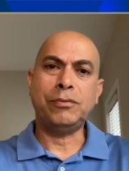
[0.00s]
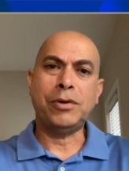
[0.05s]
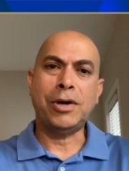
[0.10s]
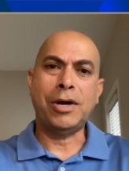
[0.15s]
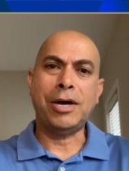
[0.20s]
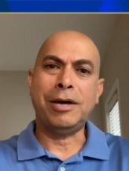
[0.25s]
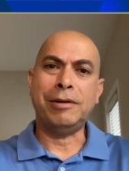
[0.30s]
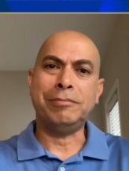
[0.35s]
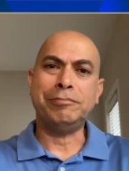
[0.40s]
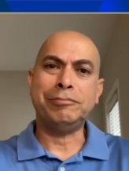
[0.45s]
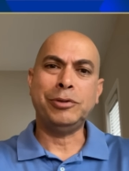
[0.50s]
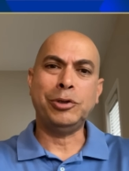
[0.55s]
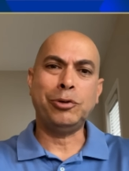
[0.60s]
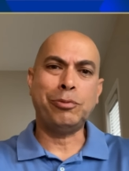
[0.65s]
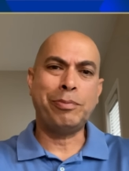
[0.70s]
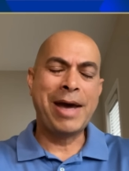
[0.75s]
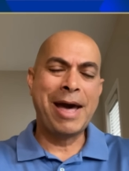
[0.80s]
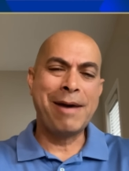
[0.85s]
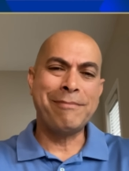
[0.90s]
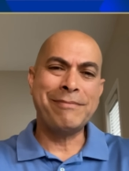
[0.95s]

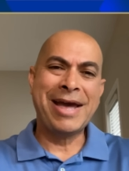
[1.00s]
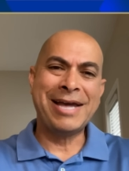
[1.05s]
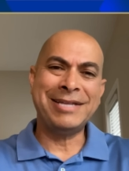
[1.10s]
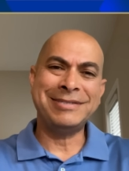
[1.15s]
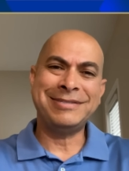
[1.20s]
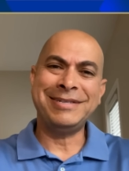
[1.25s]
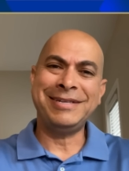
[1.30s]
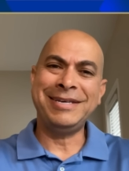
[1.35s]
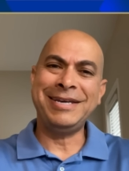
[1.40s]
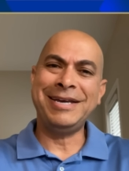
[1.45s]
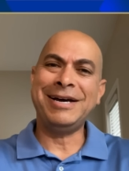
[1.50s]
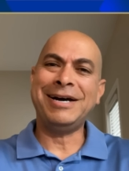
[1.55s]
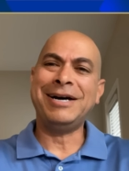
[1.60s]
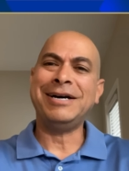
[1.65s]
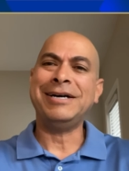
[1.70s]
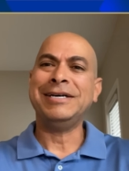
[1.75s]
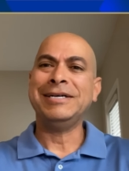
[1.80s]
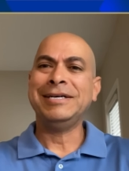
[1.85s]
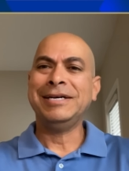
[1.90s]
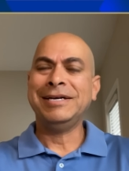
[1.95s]
little Pat
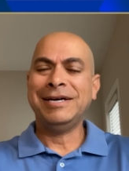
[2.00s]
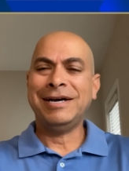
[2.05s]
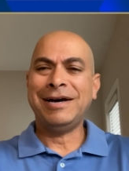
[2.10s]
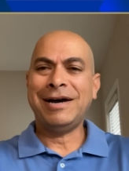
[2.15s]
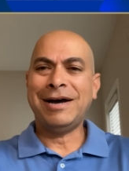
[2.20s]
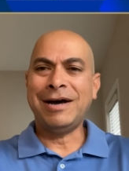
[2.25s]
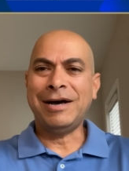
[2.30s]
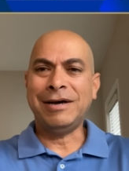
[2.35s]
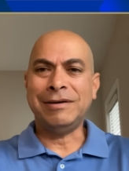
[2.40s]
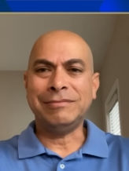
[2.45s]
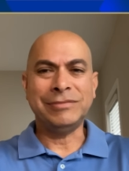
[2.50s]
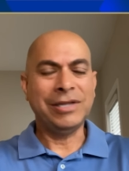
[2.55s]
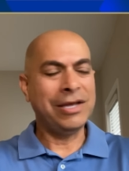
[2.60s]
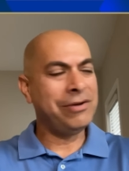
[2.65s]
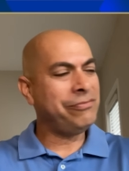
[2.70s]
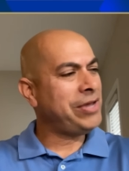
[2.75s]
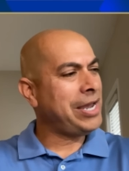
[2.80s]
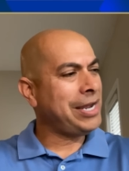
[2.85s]
Manzania, love